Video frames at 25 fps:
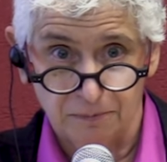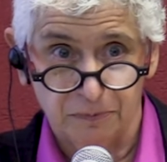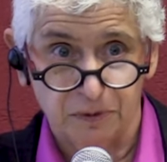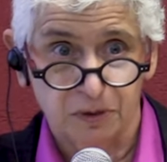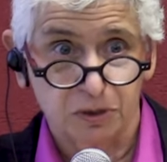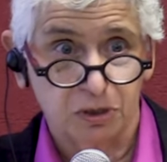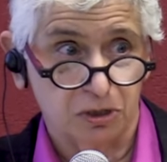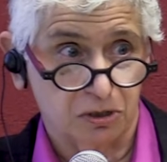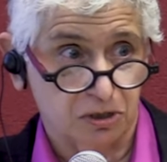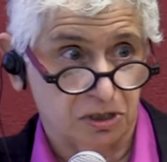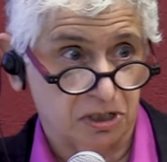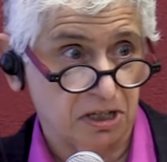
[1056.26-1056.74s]

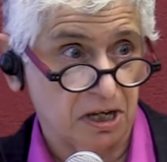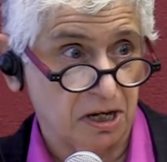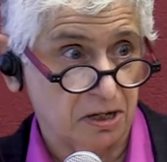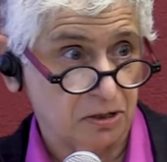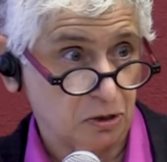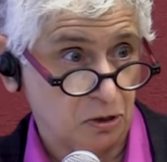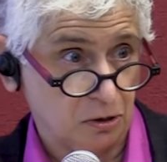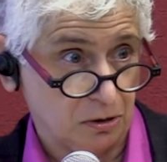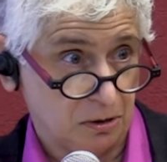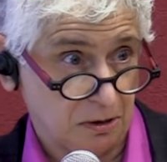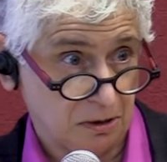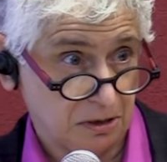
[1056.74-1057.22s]

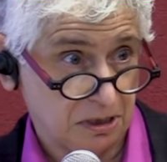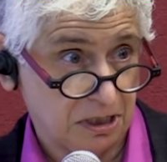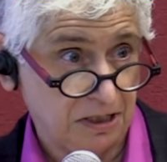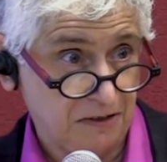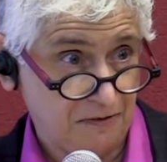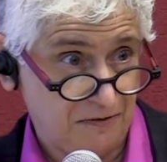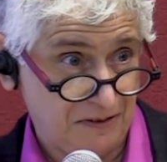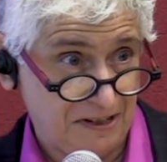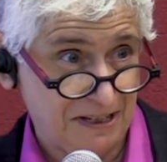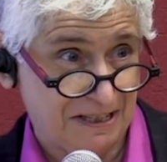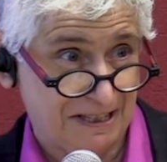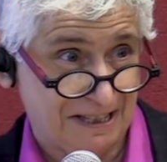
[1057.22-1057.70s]
Succession, the
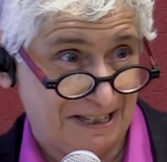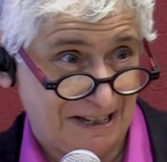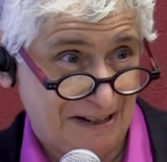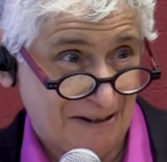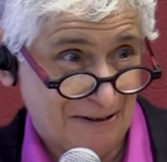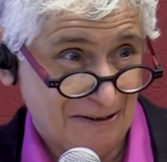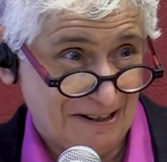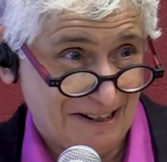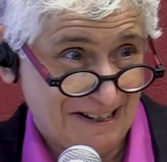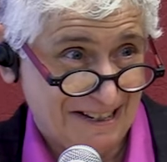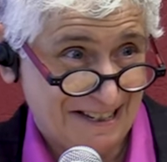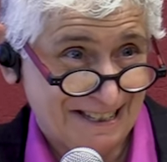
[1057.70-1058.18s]
TV
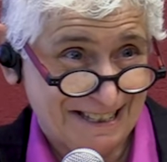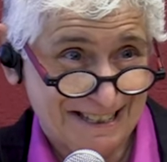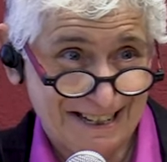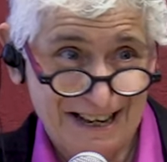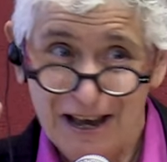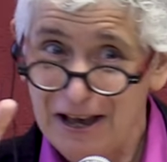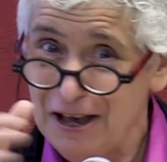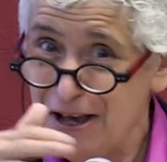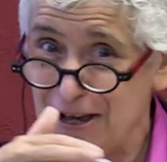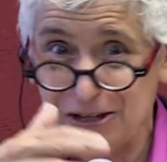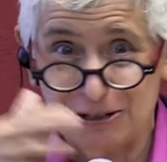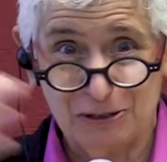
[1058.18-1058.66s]
series,
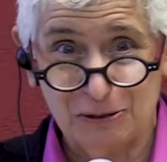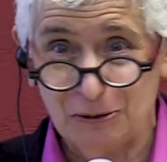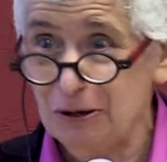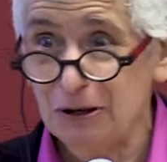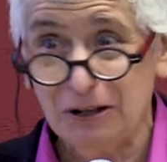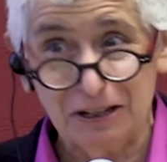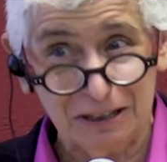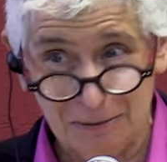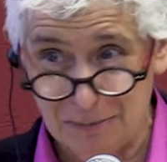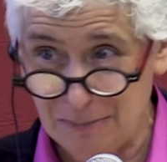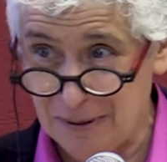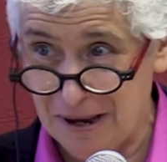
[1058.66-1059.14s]
is
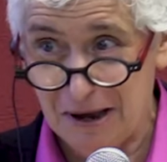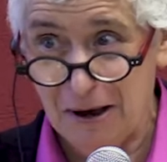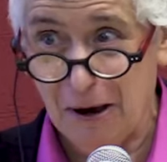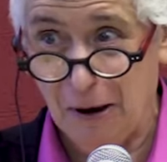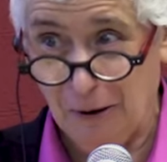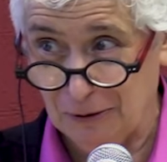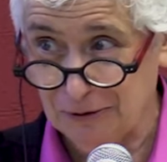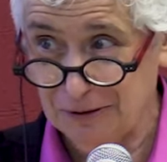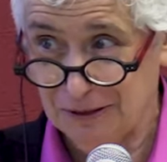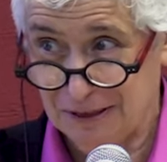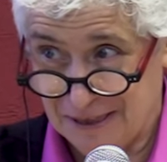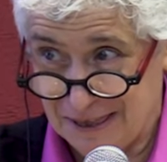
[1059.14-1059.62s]
all
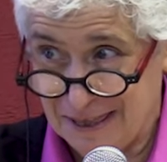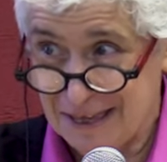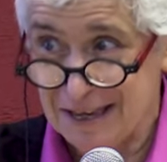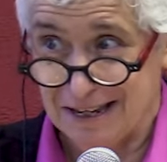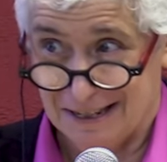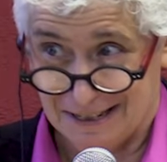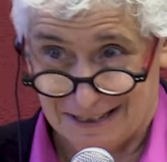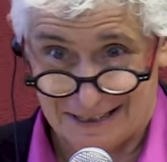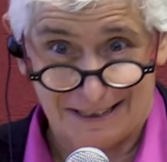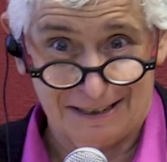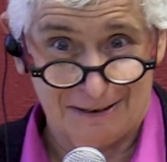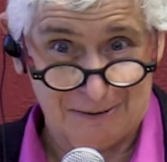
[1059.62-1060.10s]
about
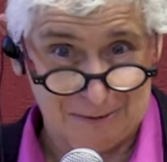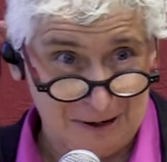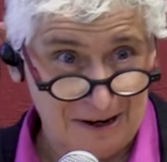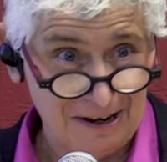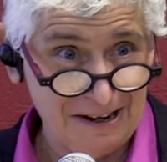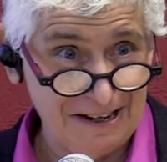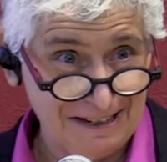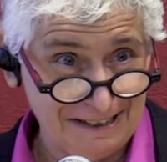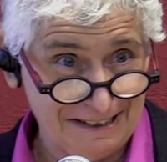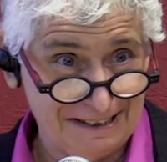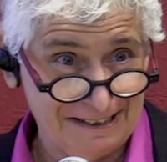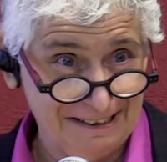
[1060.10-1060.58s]
this,
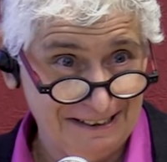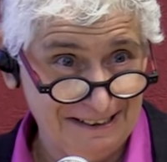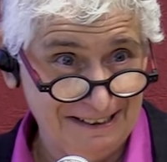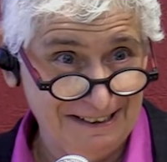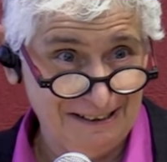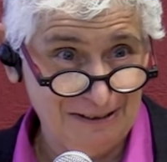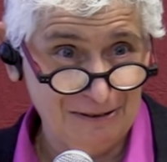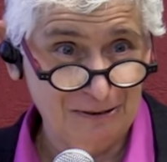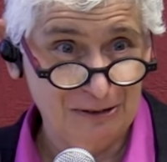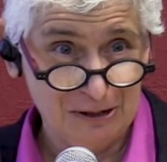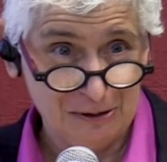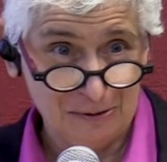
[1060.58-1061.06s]
right?
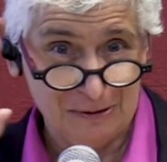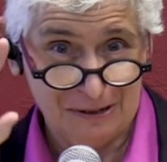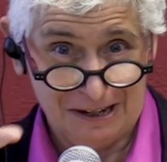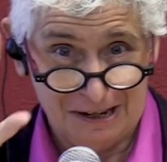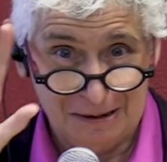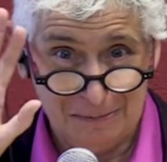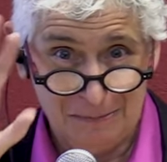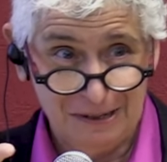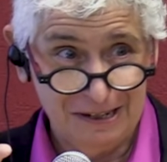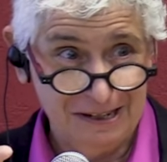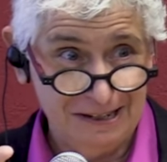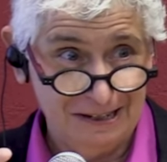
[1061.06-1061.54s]
You know what
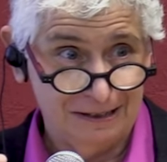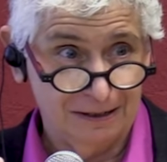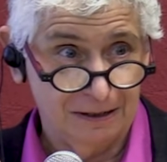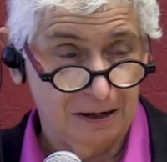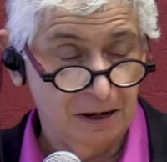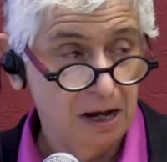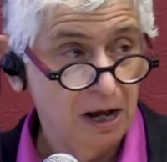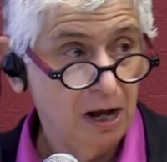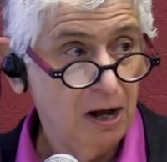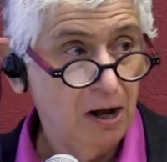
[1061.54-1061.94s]
I mean.